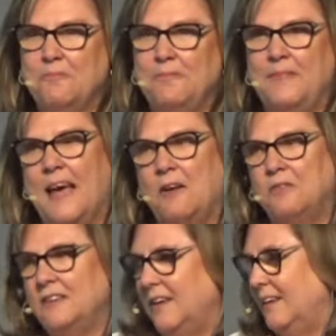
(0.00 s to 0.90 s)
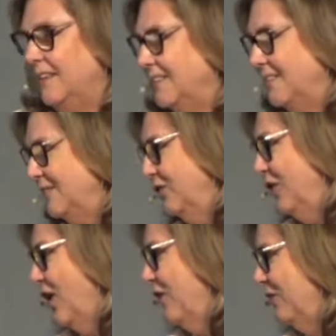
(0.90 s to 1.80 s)
Nowadays, you
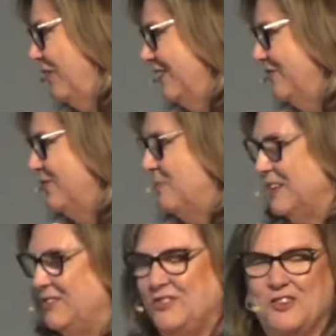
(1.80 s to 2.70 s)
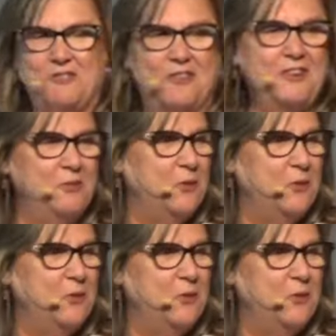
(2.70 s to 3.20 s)
know, things are much different.